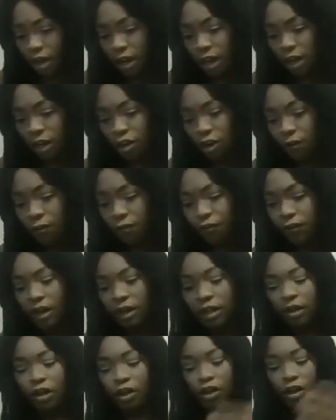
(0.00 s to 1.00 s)
And you're afraid
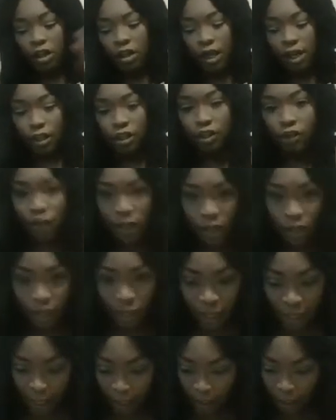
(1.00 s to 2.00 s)
that they're going to like do that
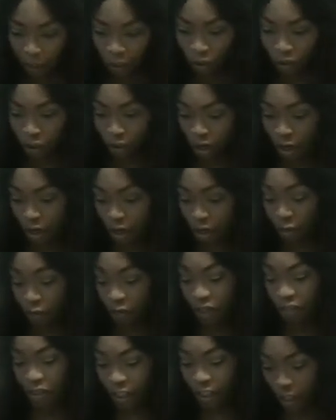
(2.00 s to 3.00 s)
again, or they're not going to
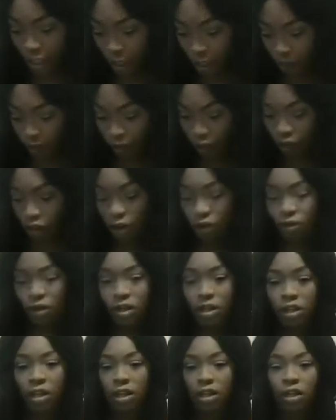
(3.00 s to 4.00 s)
receive, you know, the
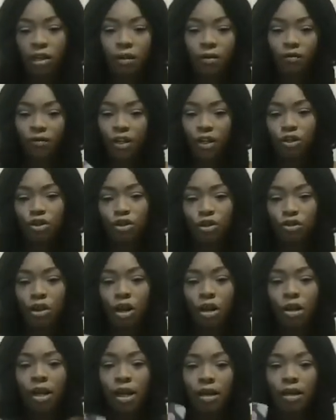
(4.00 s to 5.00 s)
love that you're
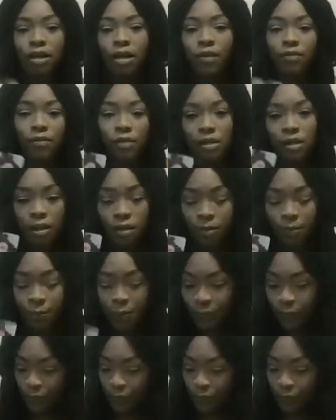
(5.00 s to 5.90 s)
trying to like give to them.